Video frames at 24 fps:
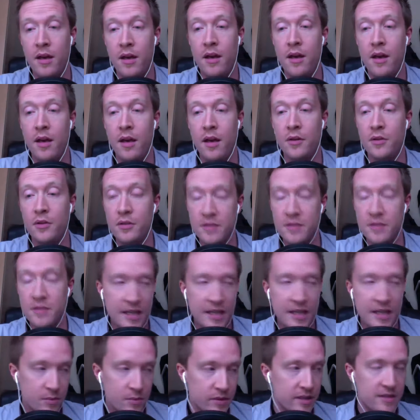a good
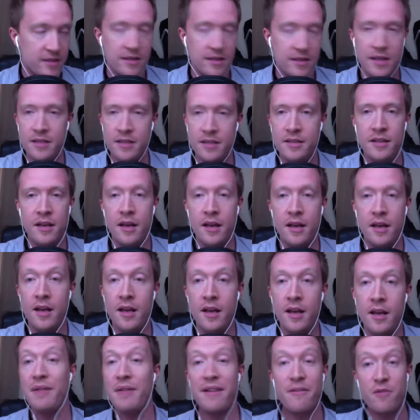textbook is you
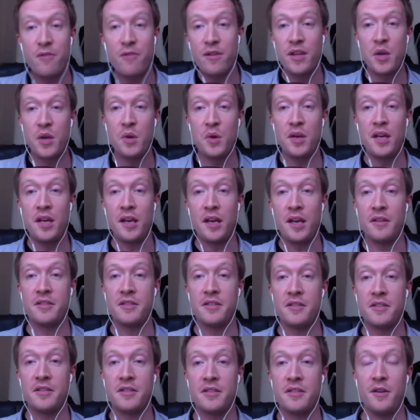have everything you need.
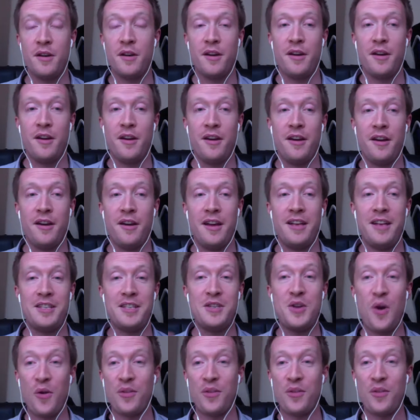So it's
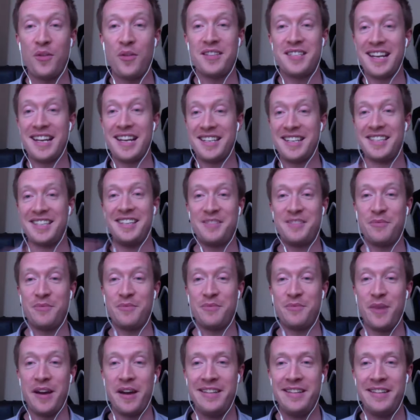not the sexiest
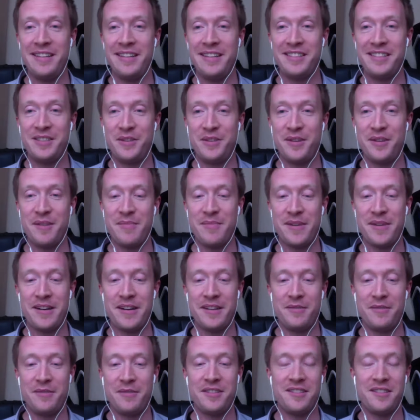way to do it,
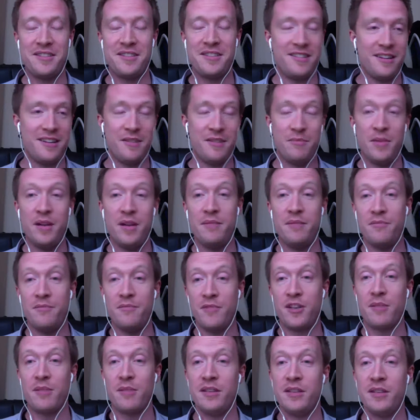but my
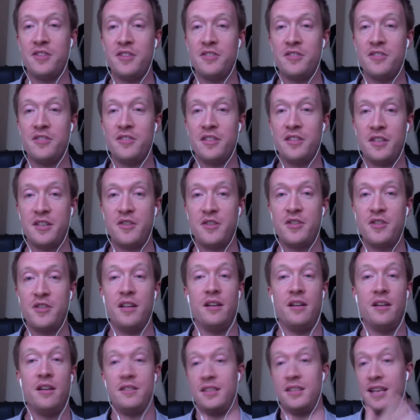recommendation is usually
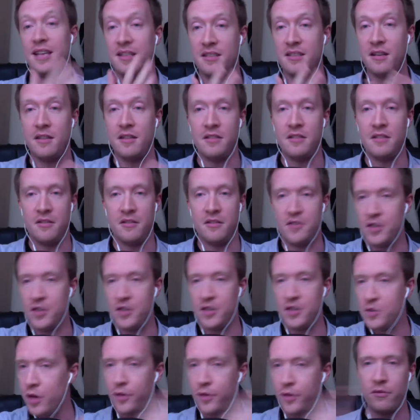to get started, just
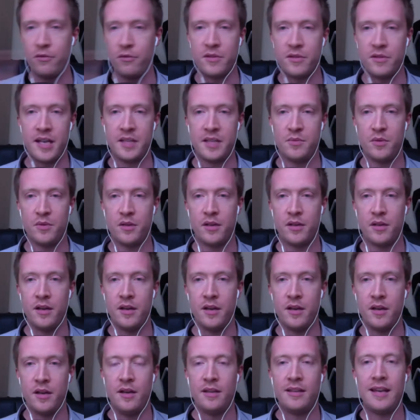work through a textbook,
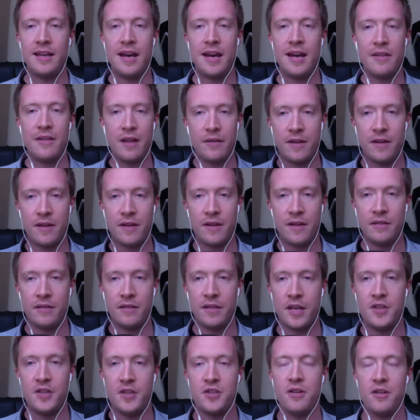get that
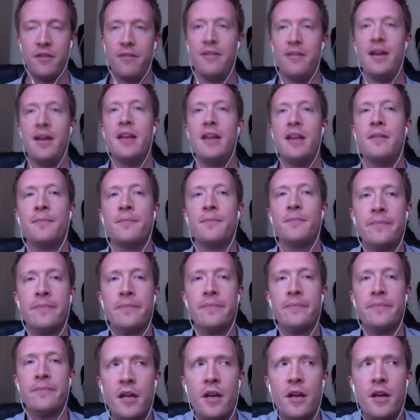foundation, and then
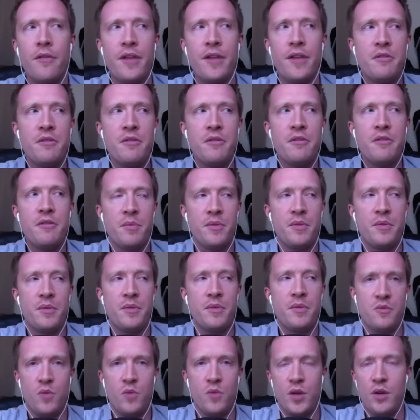you're in a
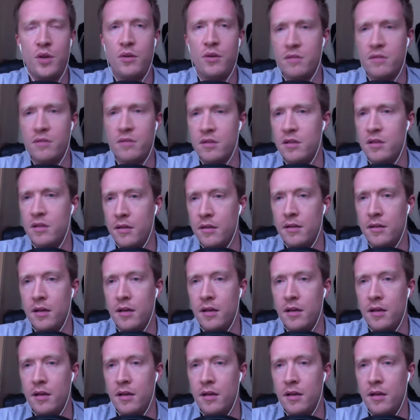position where you can start